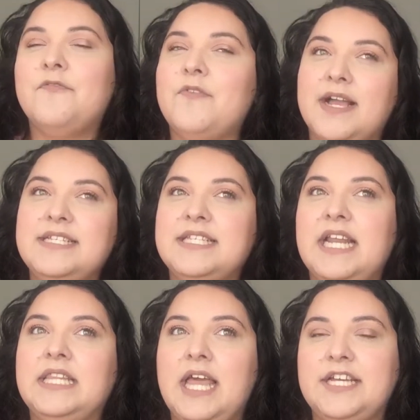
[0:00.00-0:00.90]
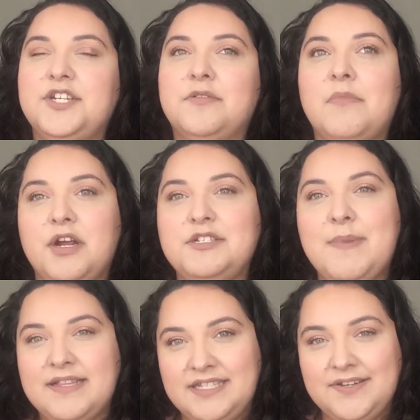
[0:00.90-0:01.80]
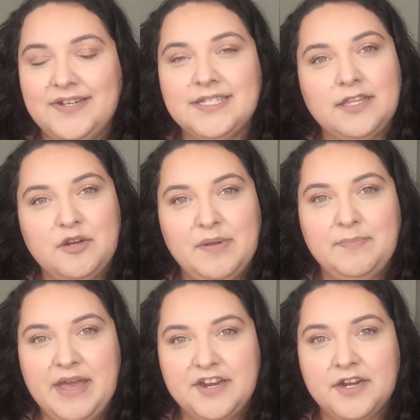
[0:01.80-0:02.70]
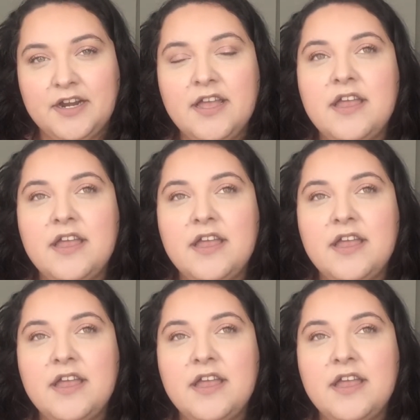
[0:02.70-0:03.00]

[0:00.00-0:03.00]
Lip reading: I find that I liked her Marked Men series a little bit better,